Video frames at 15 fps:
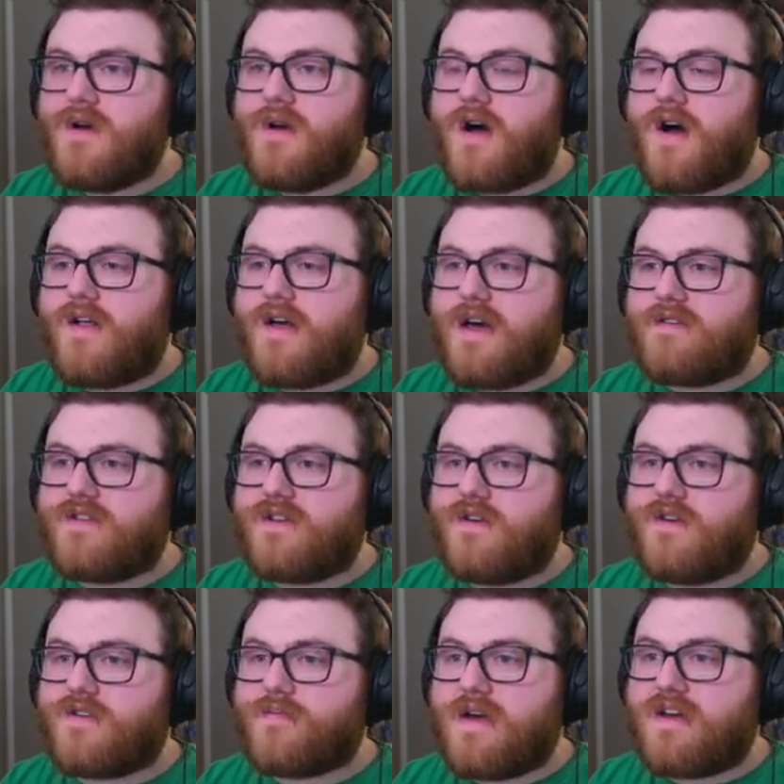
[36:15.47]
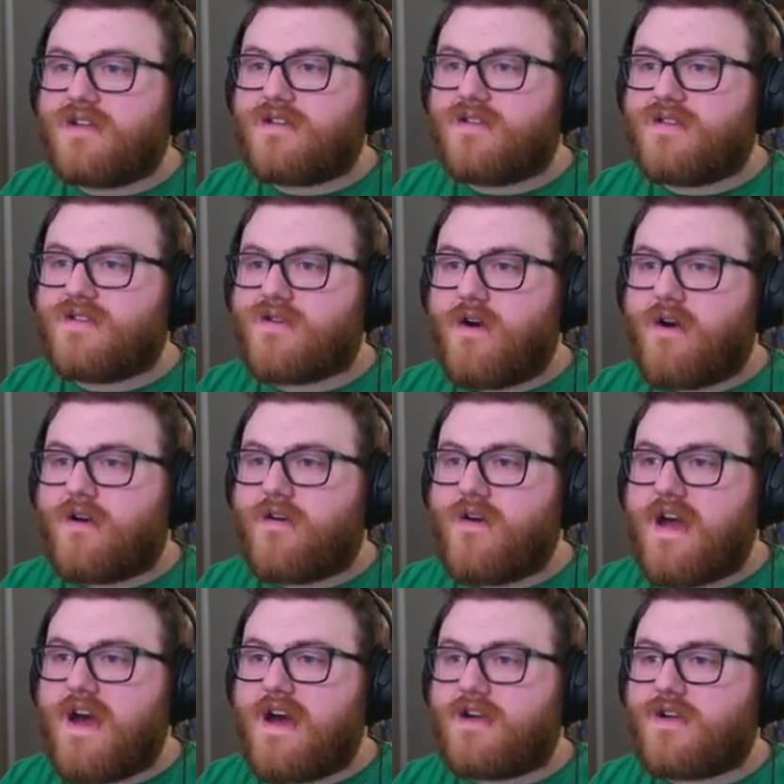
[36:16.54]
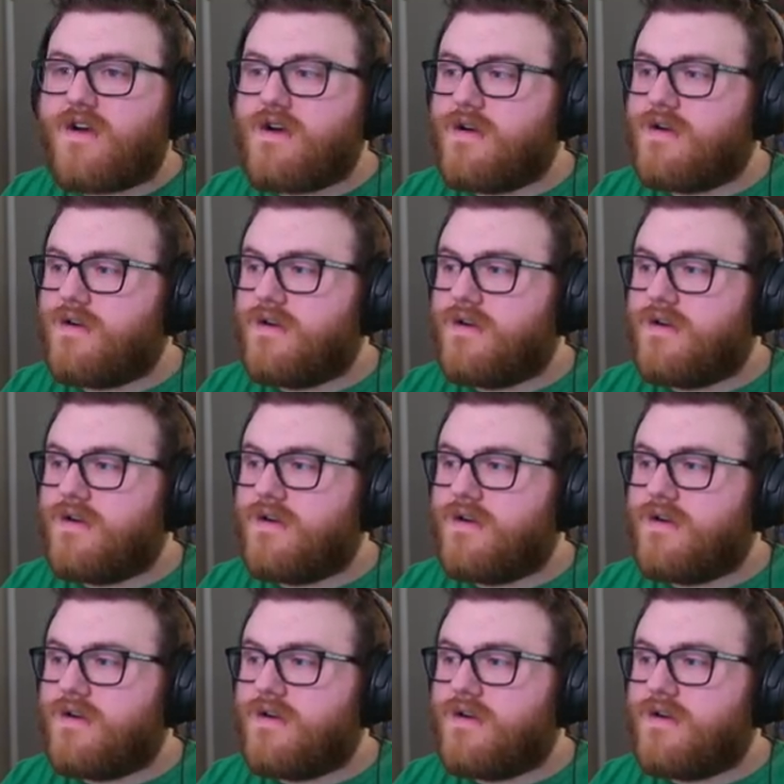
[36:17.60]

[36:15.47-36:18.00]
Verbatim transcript: All I have to do is make it to this arc reactor,